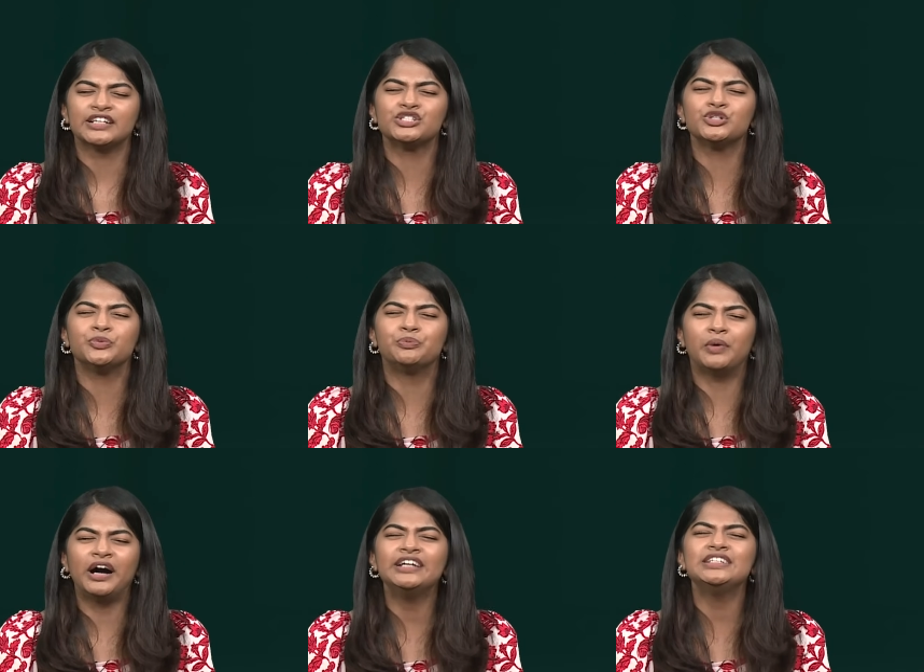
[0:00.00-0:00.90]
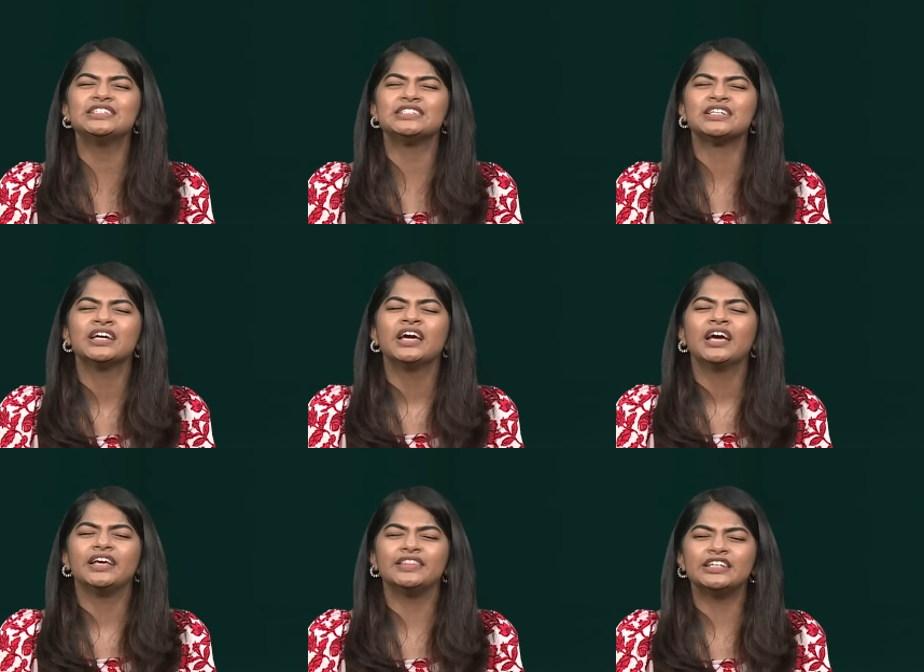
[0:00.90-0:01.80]
As you bind it
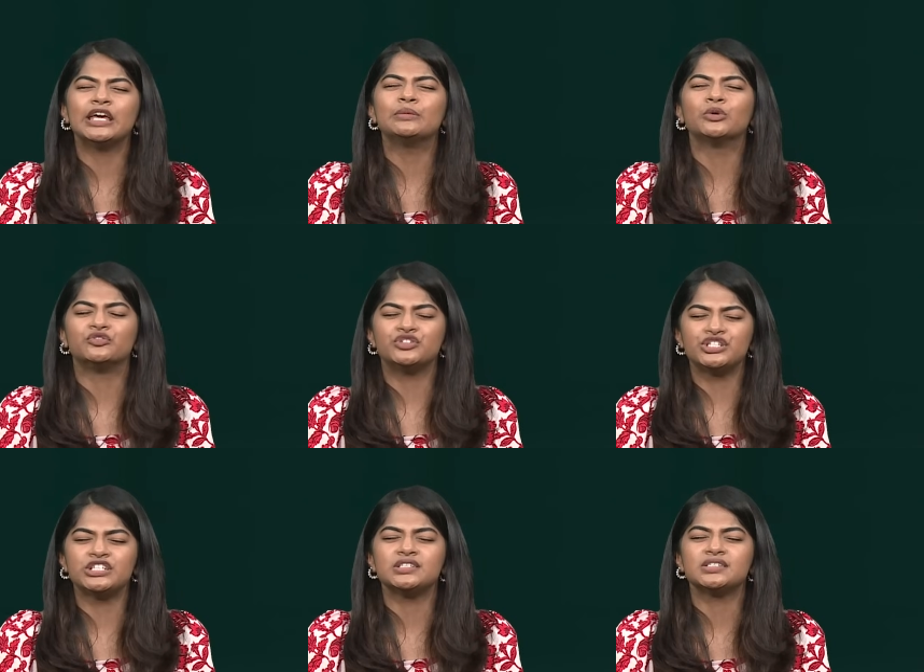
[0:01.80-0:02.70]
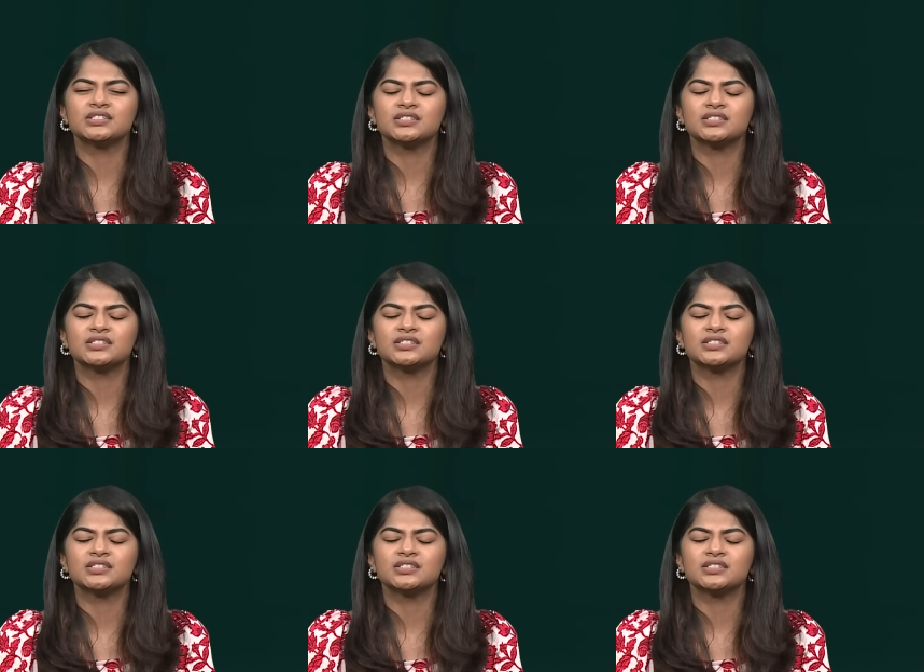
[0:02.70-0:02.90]
in the name of Jesus.